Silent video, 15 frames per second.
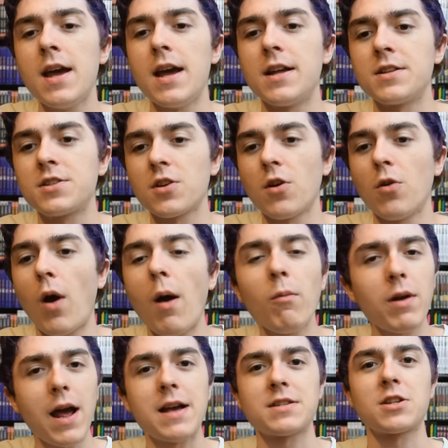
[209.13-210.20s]
And so, I
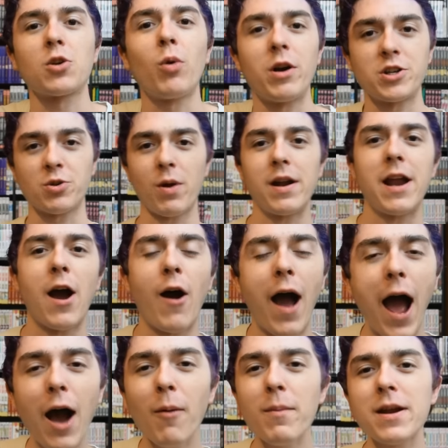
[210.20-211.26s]
want to ask the question right now,
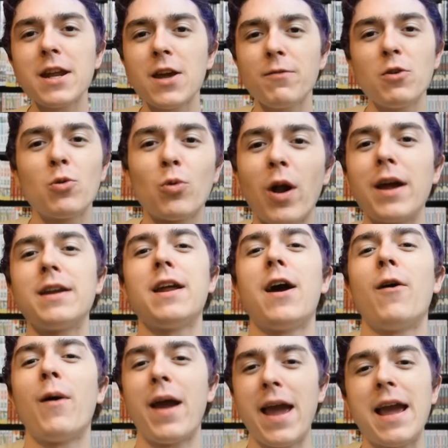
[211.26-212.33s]
how many of you right
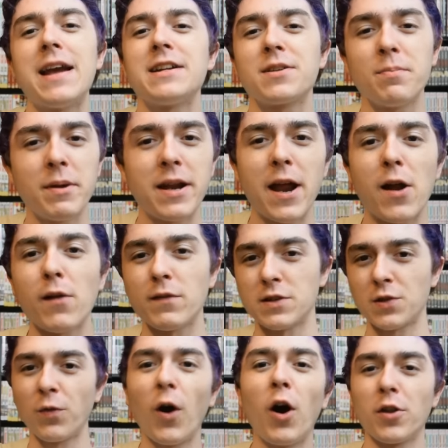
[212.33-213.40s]
now hate
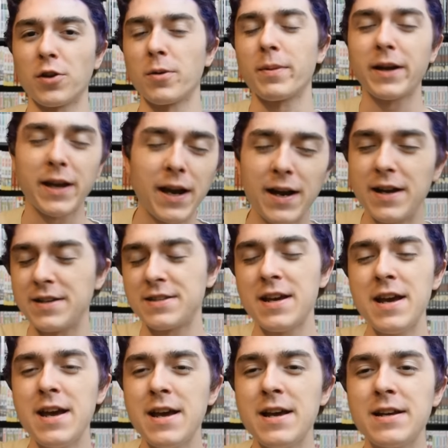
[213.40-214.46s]
Minerva's father? Because
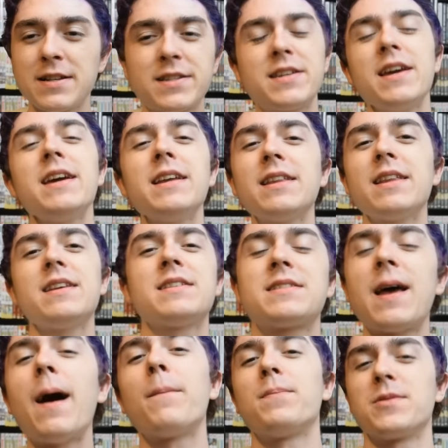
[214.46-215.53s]
seeing this
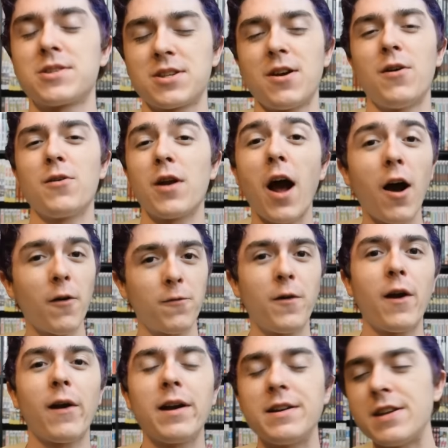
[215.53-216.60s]
episode of
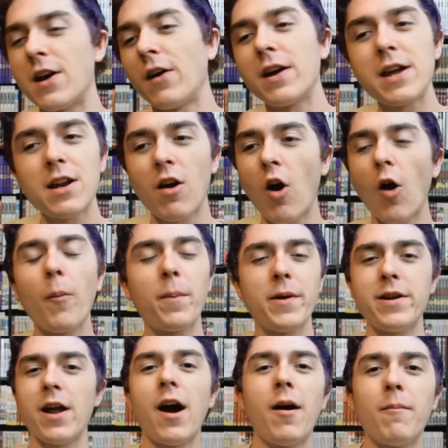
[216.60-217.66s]
Fairy Tail, it
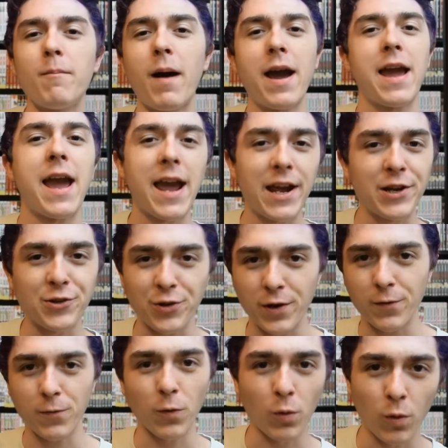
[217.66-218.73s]
opened up my
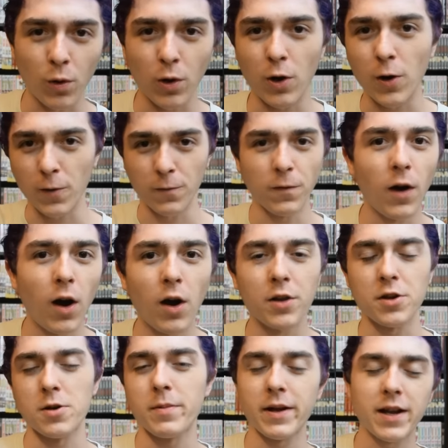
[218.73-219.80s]
hatred for her
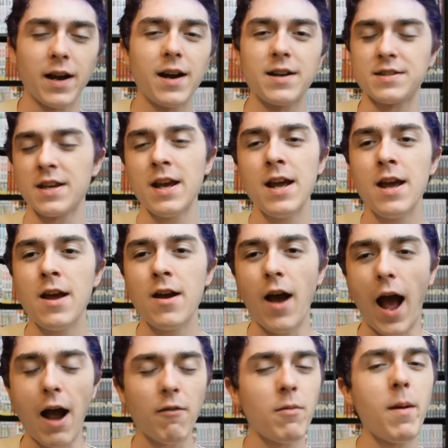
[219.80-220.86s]
father, because
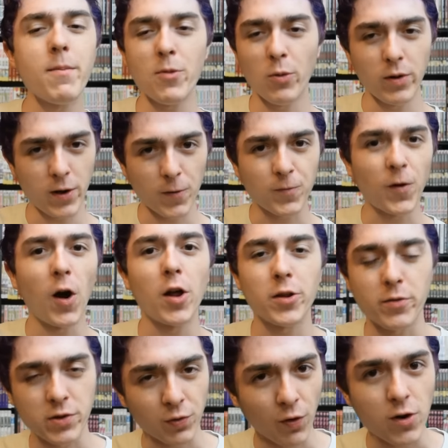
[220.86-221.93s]
I remember when her
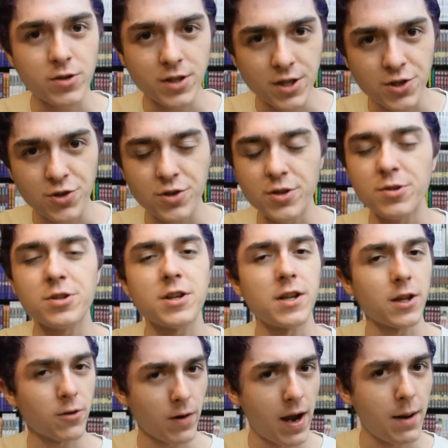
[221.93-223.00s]
father was first introduced in
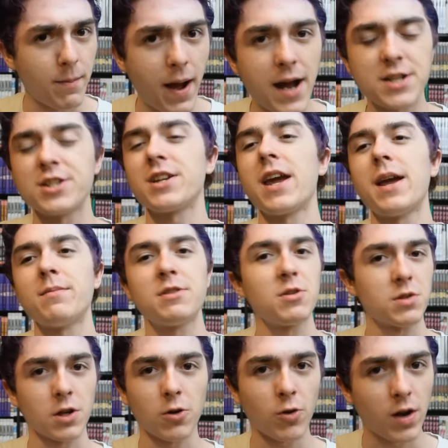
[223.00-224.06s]
the Grand Magic games, he
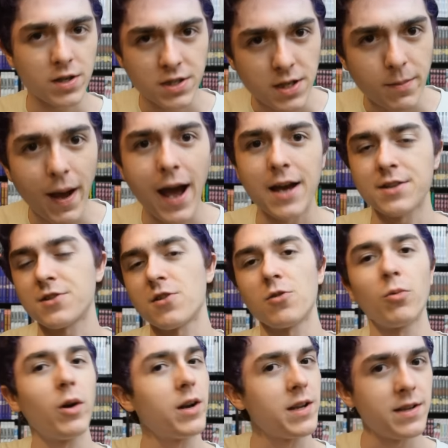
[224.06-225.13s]
was a crusty bastard,
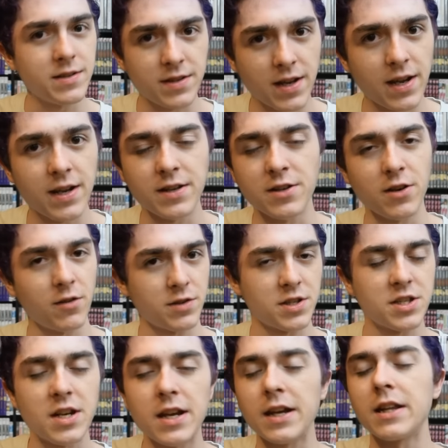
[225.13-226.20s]
what he did, you know, to
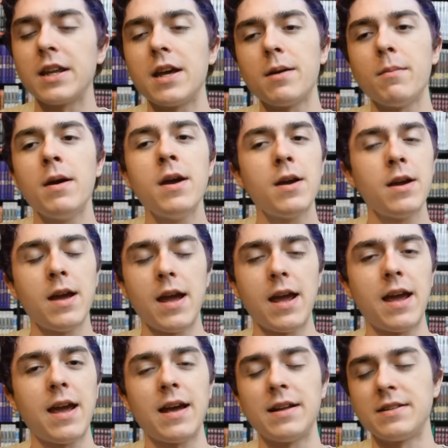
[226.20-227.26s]
Sting and them,
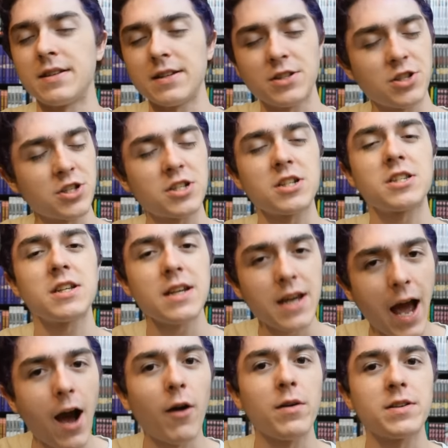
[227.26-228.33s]
and just to see
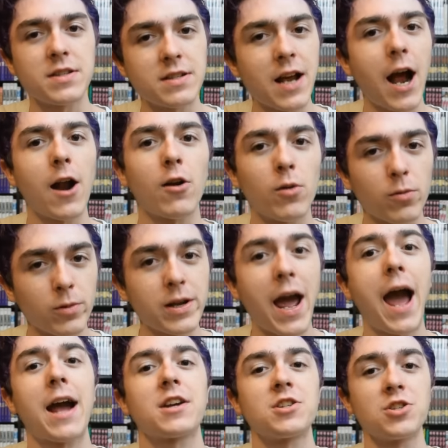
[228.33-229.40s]
how his entire
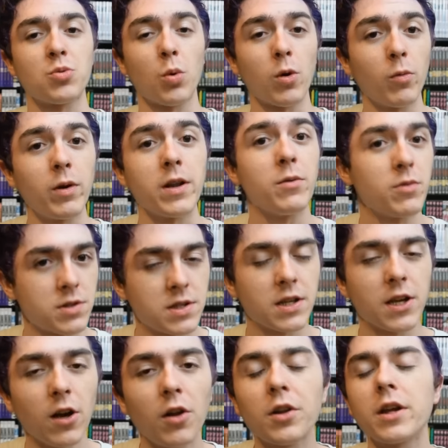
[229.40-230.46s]
reactions were when he was the
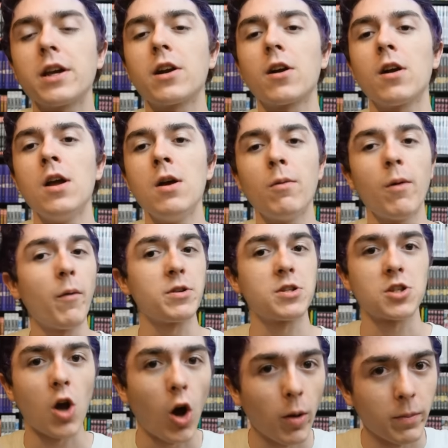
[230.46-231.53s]
guild leader, when we
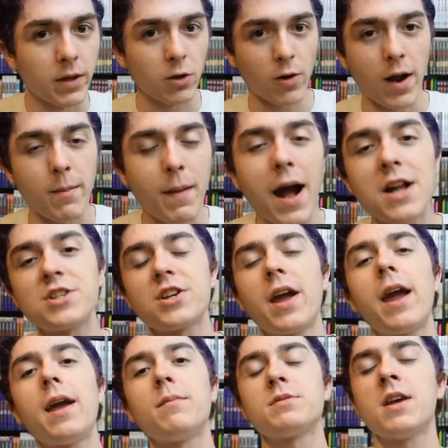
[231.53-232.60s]
saw him in the Grand Magic
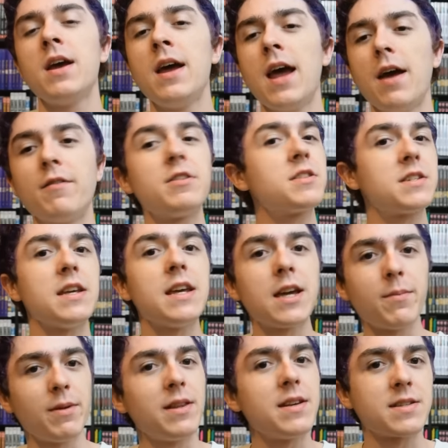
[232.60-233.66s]
games, and then seeing
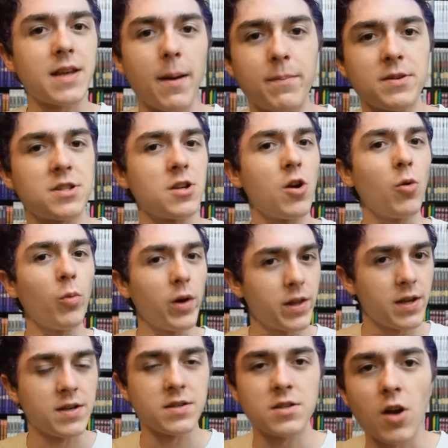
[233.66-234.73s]
him in this episode with
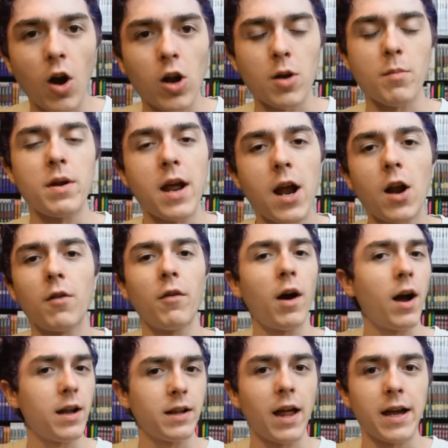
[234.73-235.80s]
his daughter
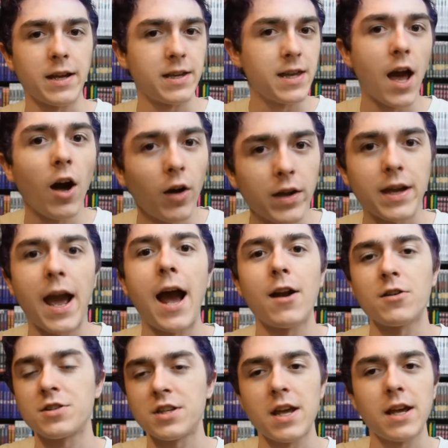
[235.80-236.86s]
Minerva, and like yelling at
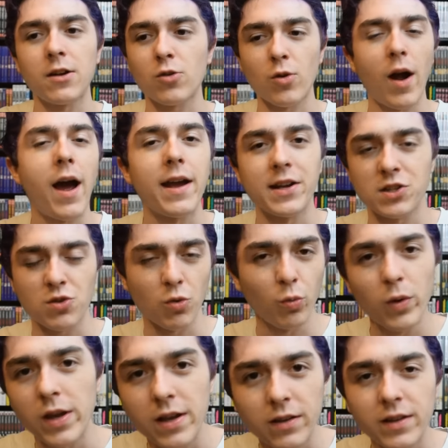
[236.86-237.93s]
her, saying crying is for
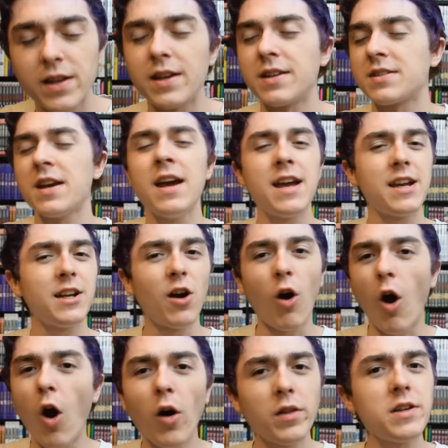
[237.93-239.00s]
weaklings, you know,
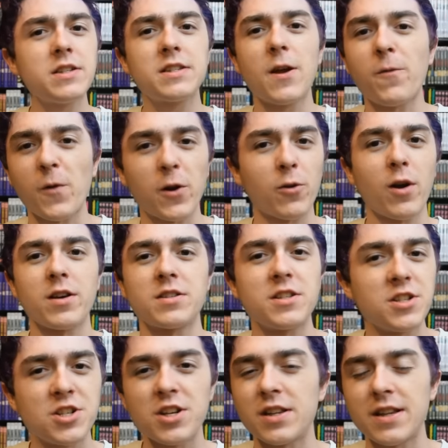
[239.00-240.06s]
all these different
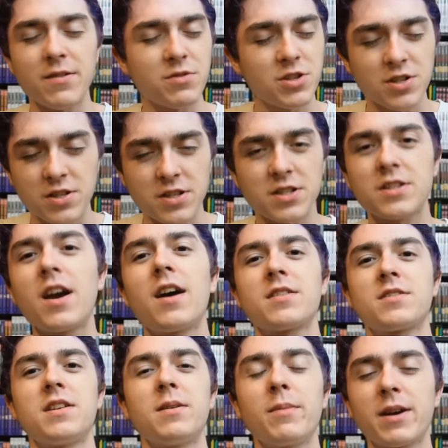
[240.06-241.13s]
crusty shit that was just
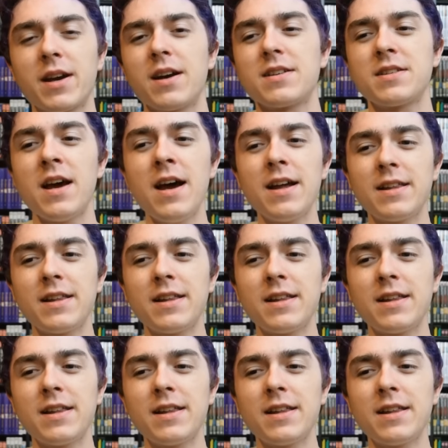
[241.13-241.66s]
disgusting, because